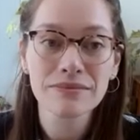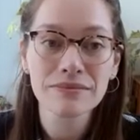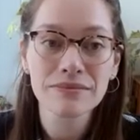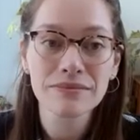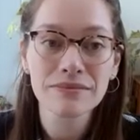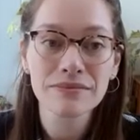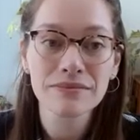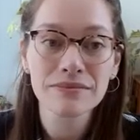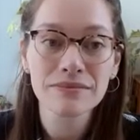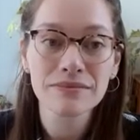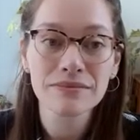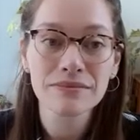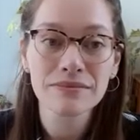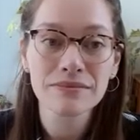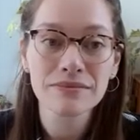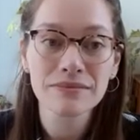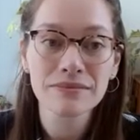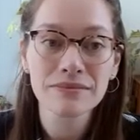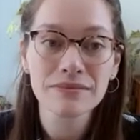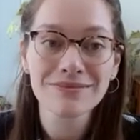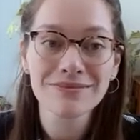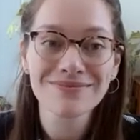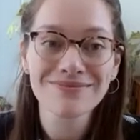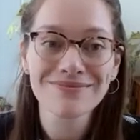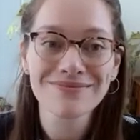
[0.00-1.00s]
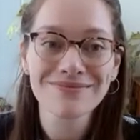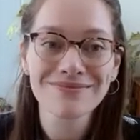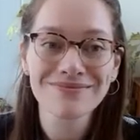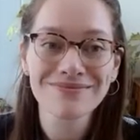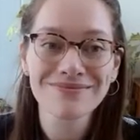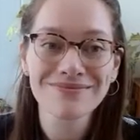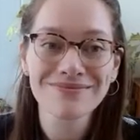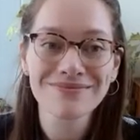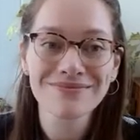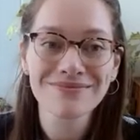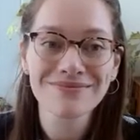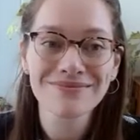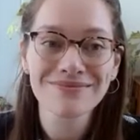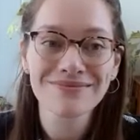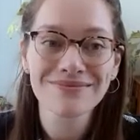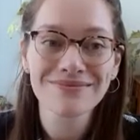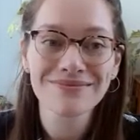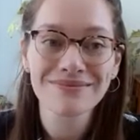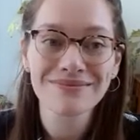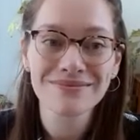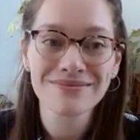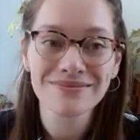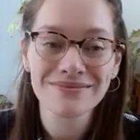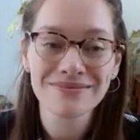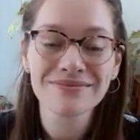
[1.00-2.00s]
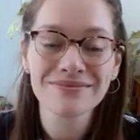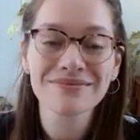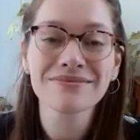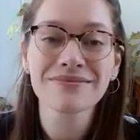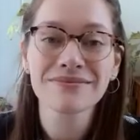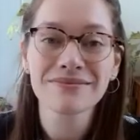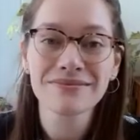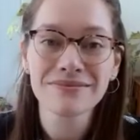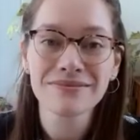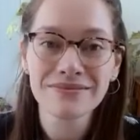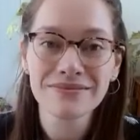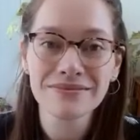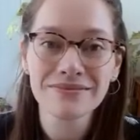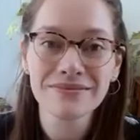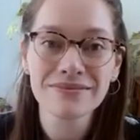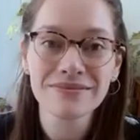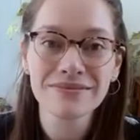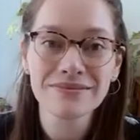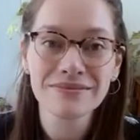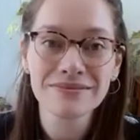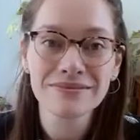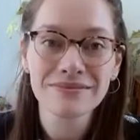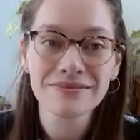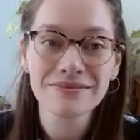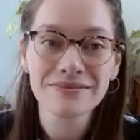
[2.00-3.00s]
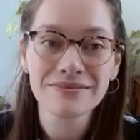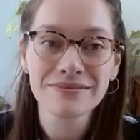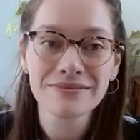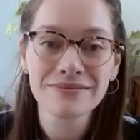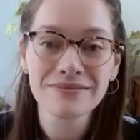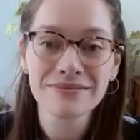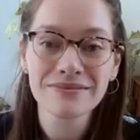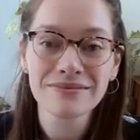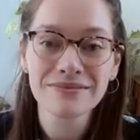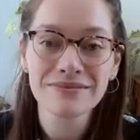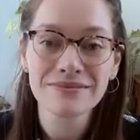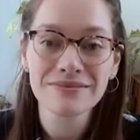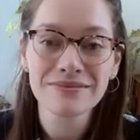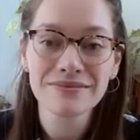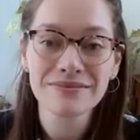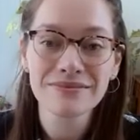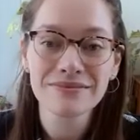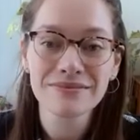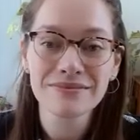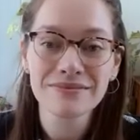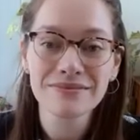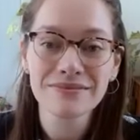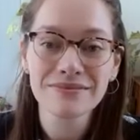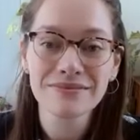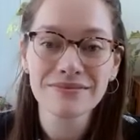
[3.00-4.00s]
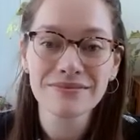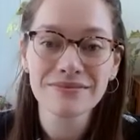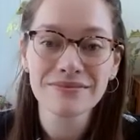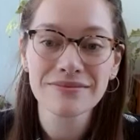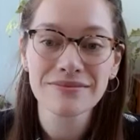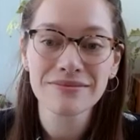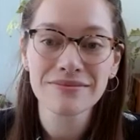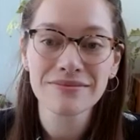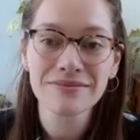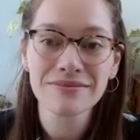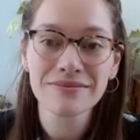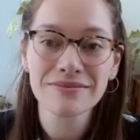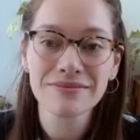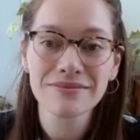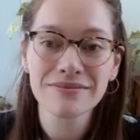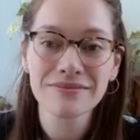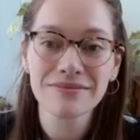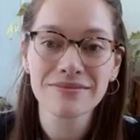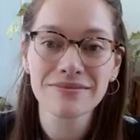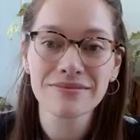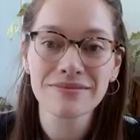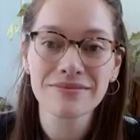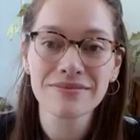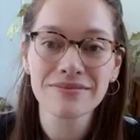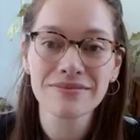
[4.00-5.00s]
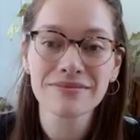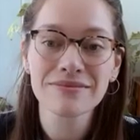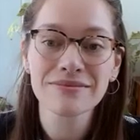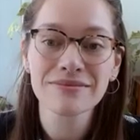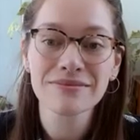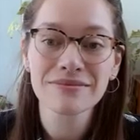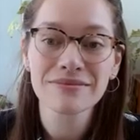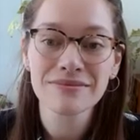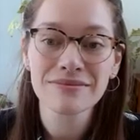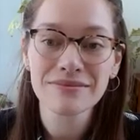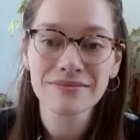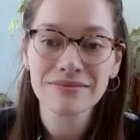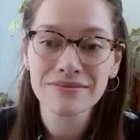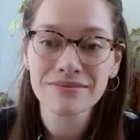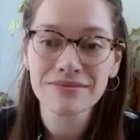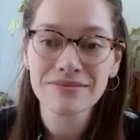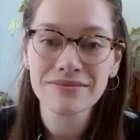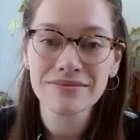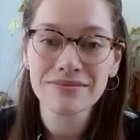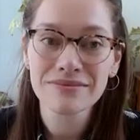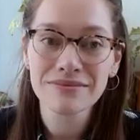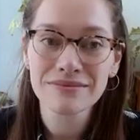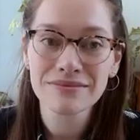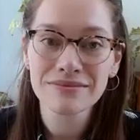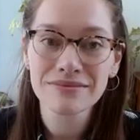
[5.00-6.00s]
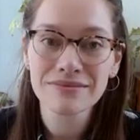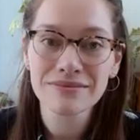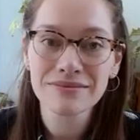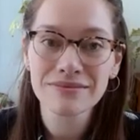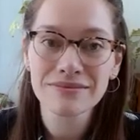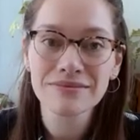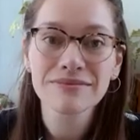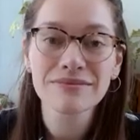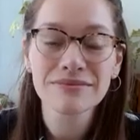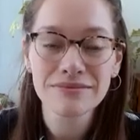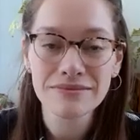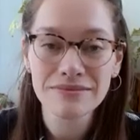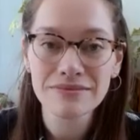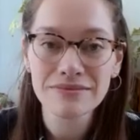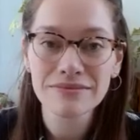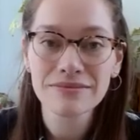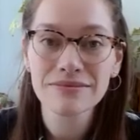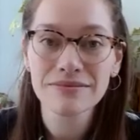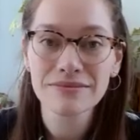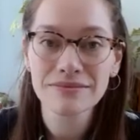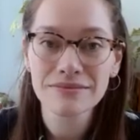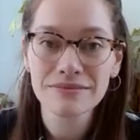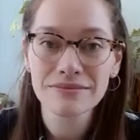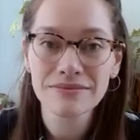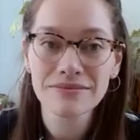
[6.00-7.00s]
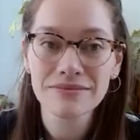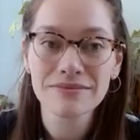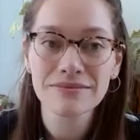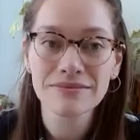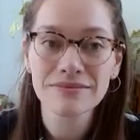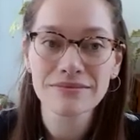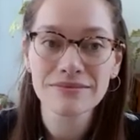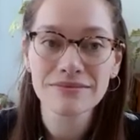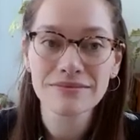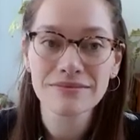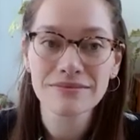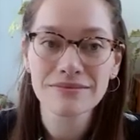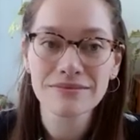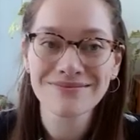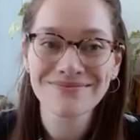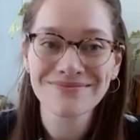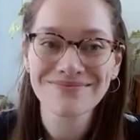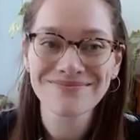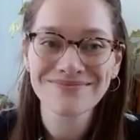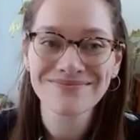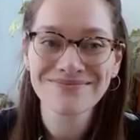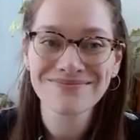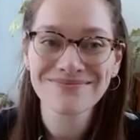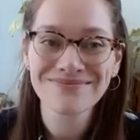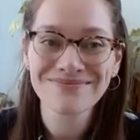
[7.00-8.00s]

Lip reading: (silent)